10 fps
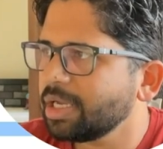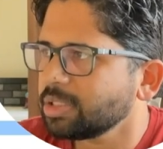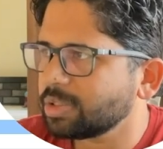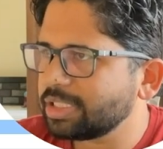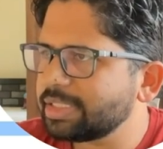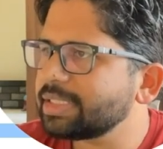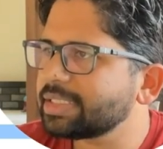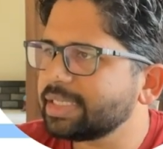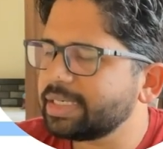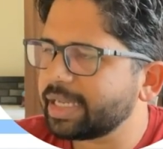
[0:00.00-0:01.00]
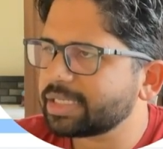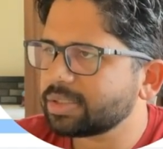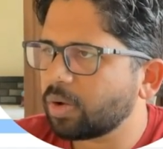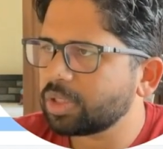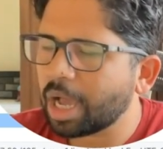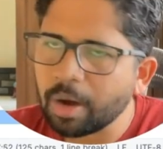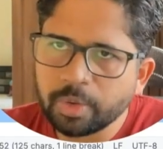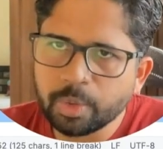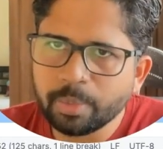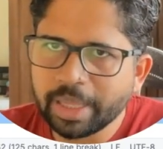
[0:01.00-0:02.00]
So this is a syntax on how
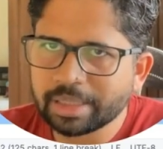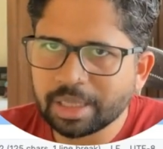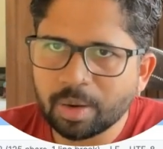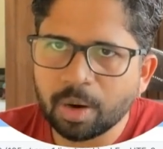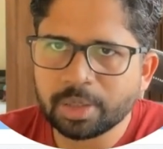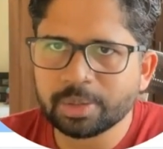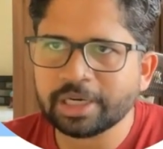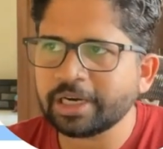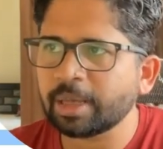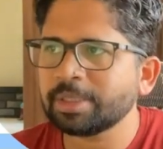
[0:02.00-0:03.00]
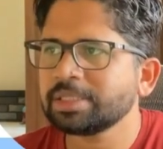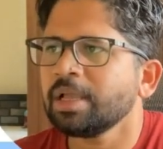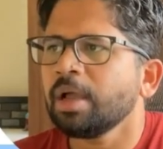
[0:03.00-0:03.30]
you make the call to the database.